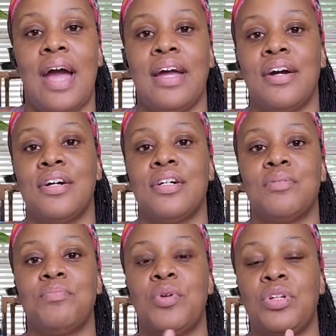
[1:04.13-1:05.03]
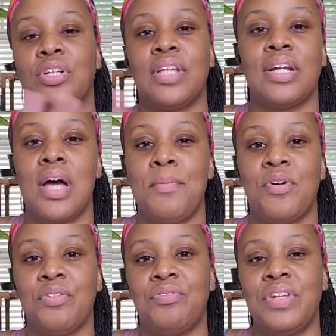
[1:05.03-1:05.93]
I looked at a couple of
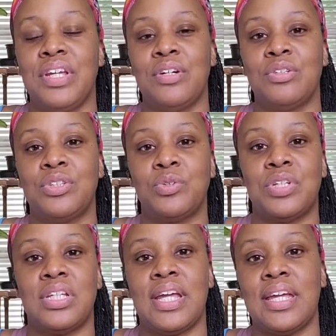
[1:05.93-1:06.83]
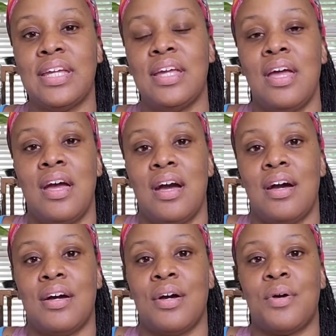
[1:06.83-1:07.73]
her videos. So today,
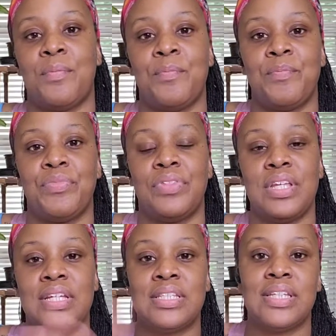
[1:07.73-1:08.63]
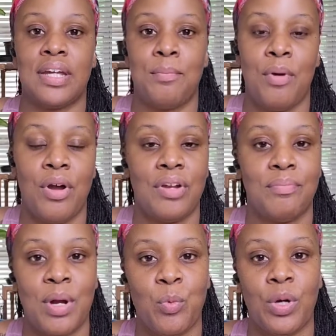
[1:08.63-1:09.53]
the second part of
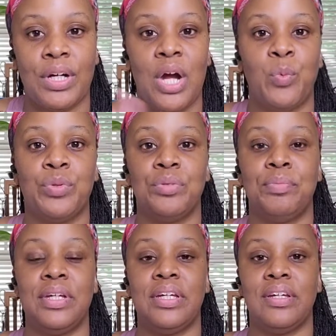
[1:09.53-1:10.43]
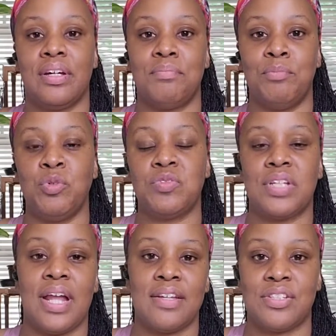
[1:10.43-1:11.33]
my workout will be moves
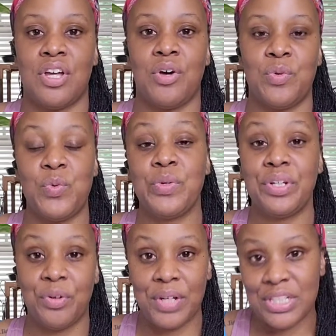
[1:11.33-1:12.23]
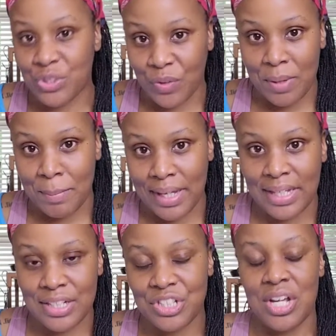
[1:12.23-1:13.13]
that I saw on her Instagram
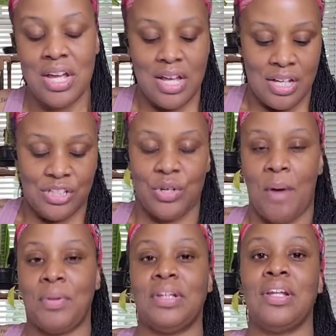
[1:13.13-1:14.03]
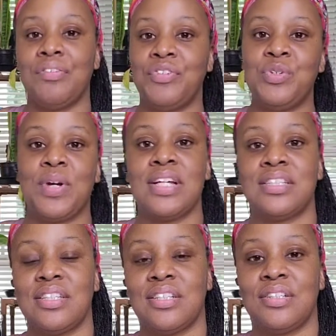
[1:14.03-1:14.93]
page. So I would love for you guys
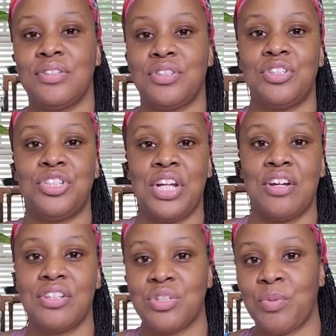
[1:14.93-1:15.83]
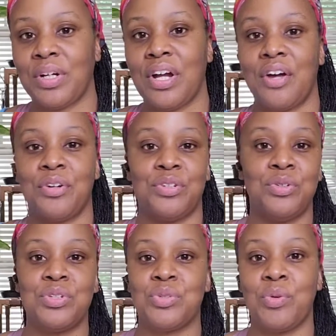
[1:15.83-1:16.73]
to share this workout or do
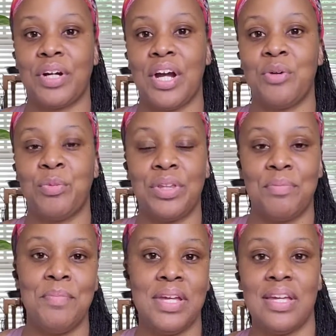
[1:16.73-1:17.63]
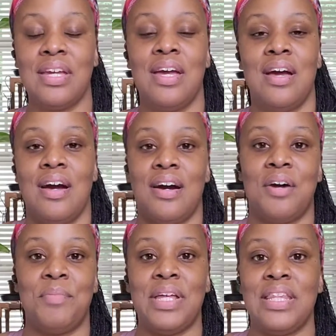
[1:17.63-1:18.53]
this workout with me
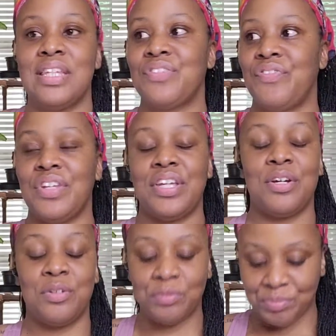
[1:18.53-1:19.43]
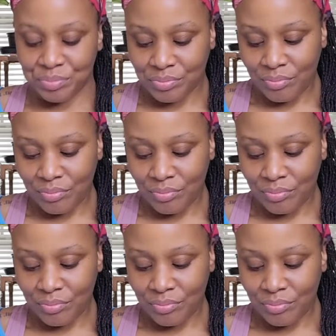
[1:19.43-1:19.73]
in this video.